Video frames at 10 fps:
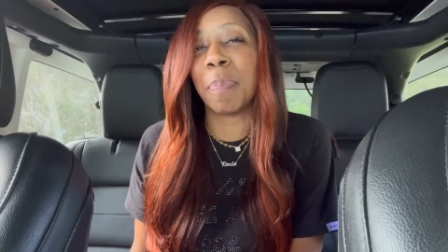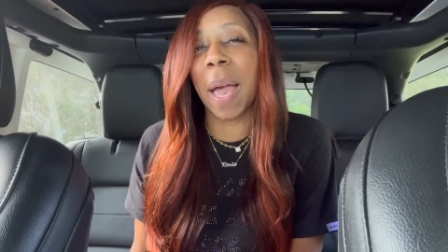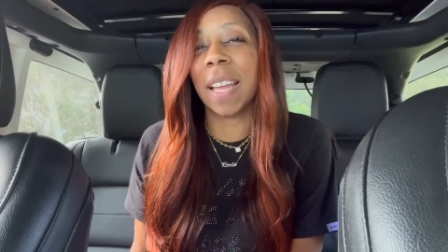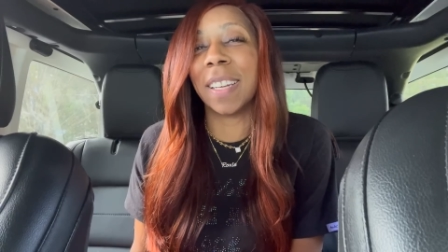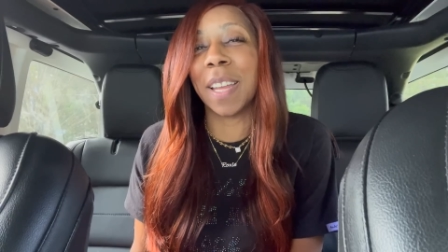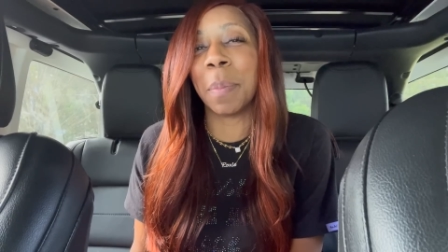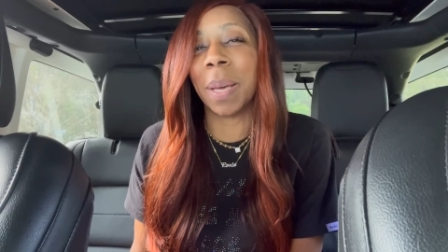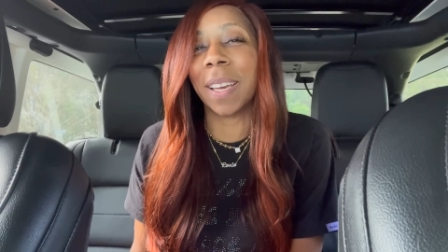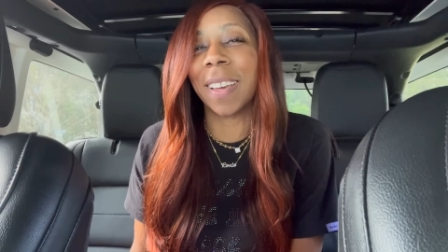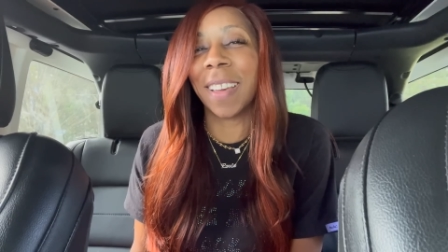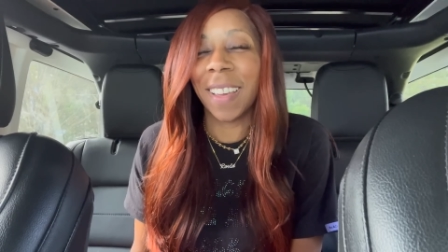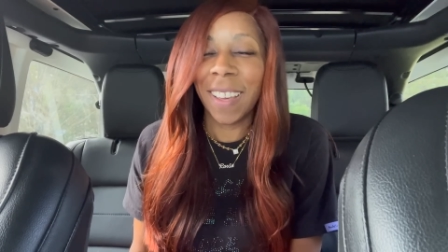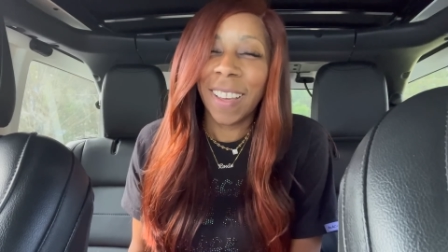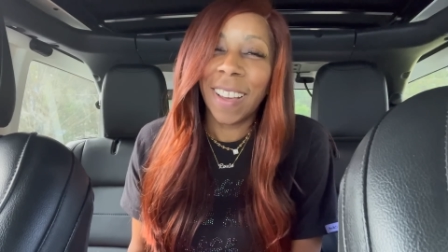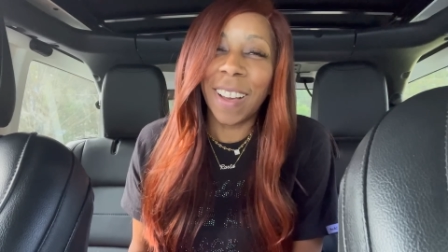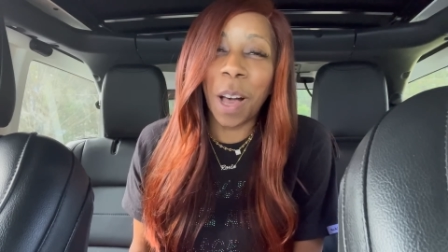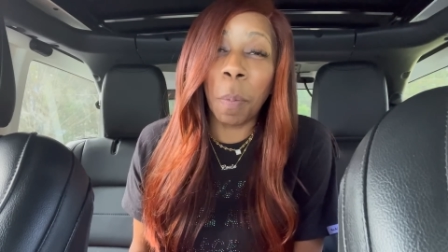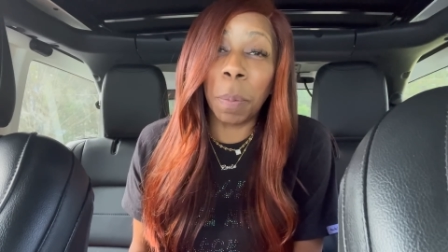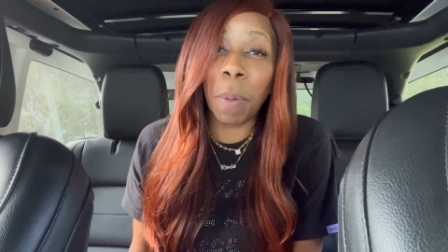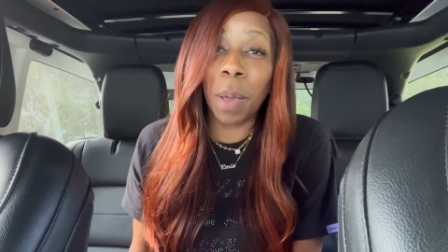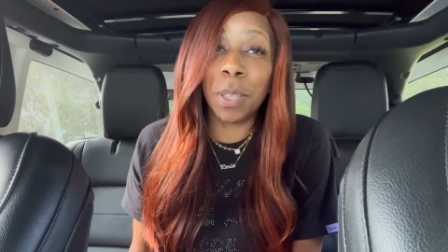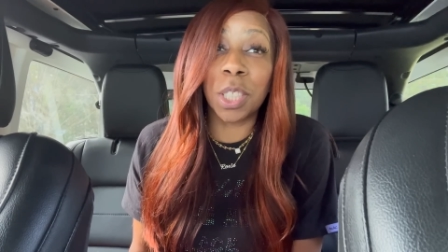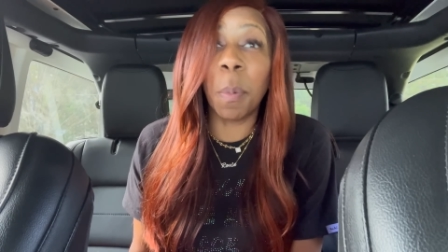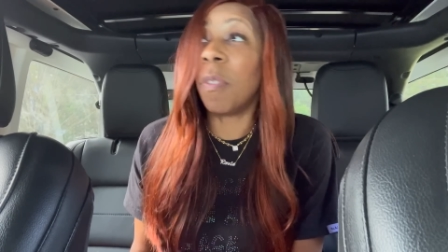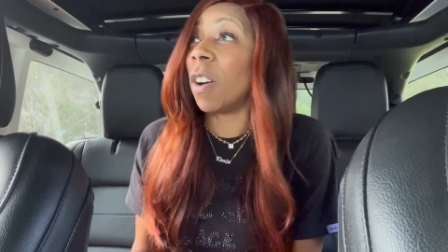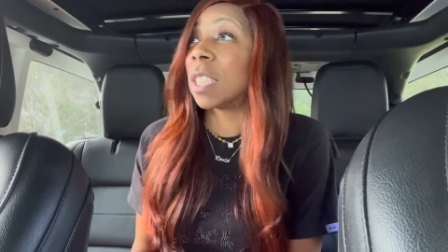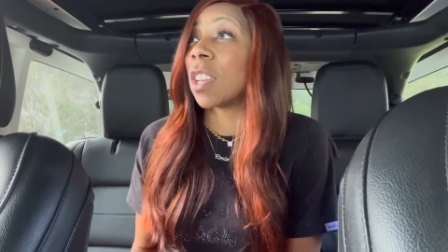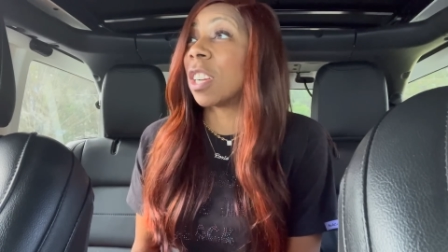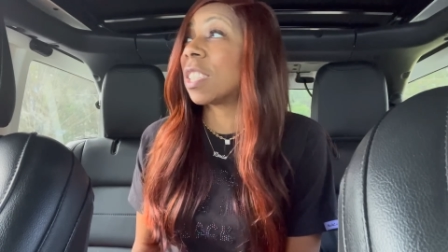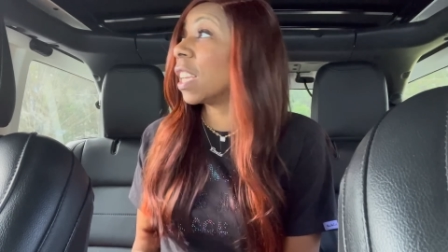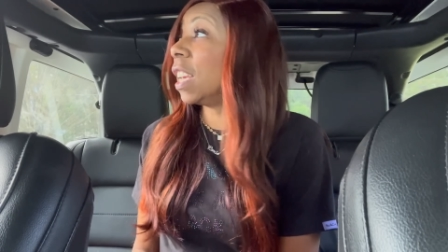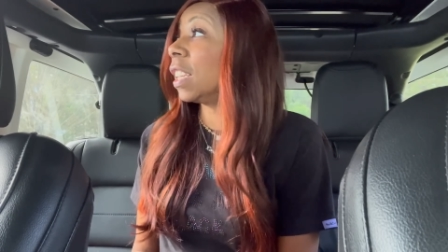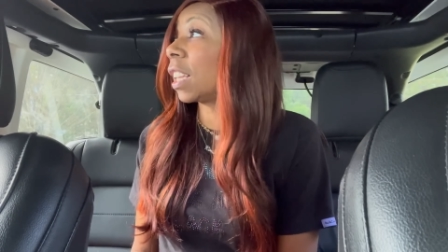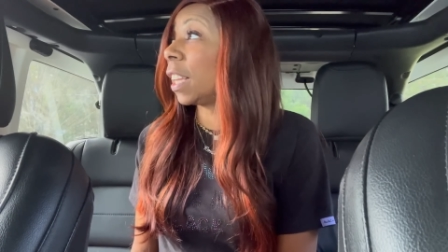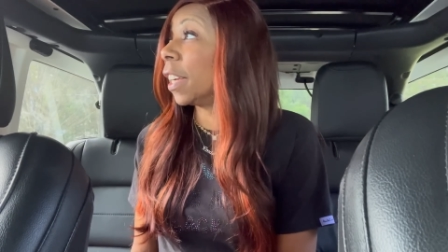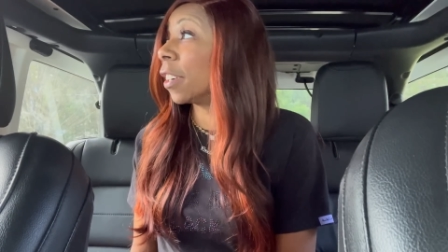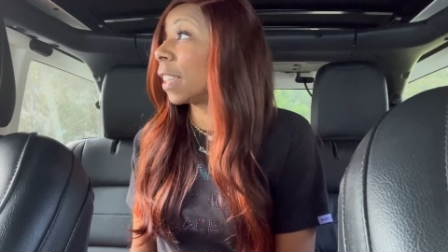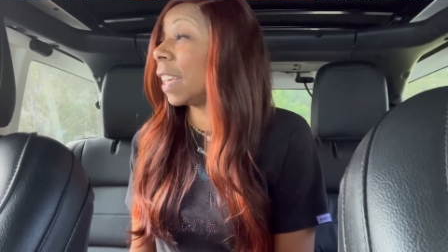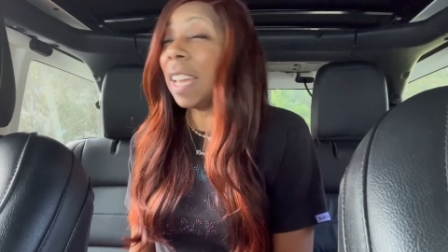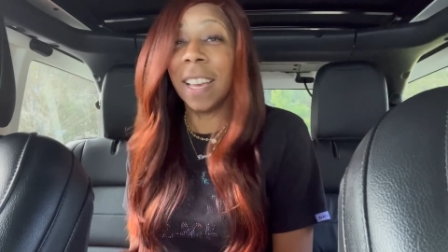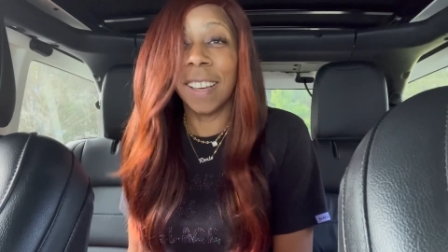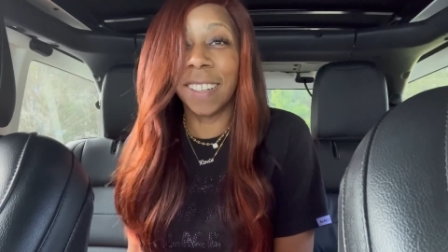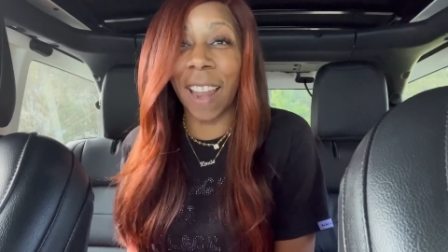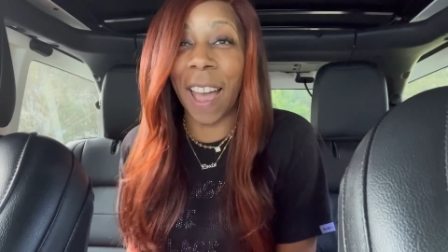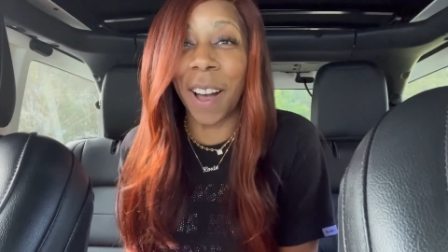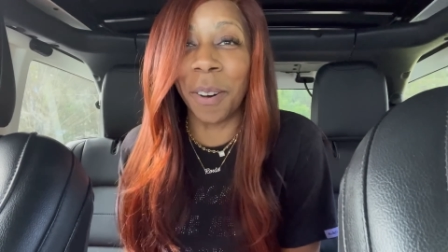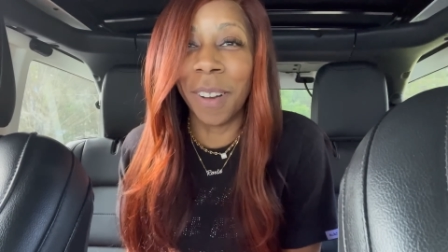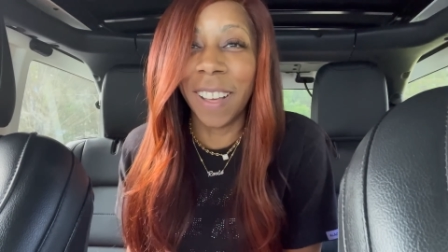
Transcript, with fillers: pandemic, um, and maybe some of us are seeing clearly now.